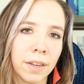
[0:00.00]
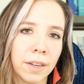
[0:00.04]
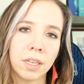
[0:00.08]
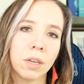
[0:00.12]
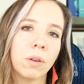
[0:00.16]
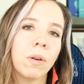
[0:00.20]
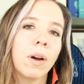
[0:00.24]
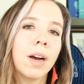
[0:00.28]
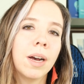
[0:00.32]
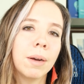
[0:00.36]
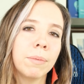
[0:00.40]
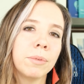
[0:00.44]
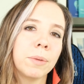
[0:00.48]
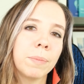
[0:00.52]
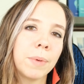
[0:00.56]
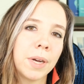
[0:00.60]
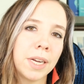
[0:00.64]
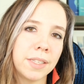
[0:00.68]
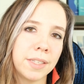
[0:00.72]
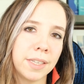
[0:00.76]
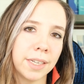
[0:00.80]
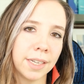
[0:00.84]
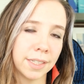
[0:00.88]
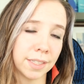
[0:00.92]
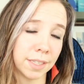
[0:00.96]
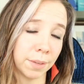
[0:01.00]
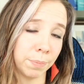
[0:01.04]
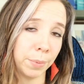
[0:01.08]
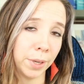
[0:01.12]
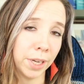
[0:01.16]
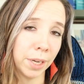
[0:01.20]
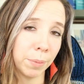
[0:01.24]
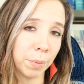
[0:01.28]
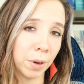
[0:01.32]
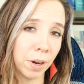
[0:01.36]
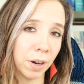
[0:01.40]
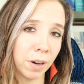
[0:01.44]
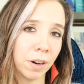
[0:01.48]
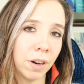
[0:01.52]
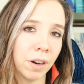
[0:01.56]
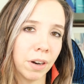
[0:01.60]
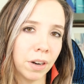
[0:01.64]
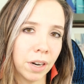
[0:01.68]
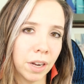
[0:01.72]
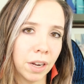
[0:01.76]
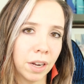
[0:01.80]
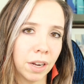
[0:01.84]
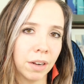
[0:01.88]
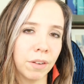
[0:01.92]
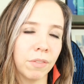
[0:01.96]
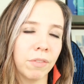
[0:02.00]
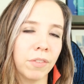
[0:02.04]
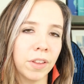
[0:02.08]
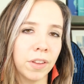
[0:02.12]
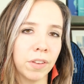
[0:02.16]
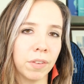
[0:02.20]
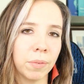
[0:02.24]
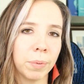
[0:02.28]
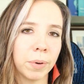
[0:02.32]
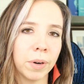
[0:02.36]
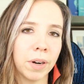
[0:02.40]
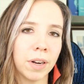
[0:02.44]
So optimizing is a big part of this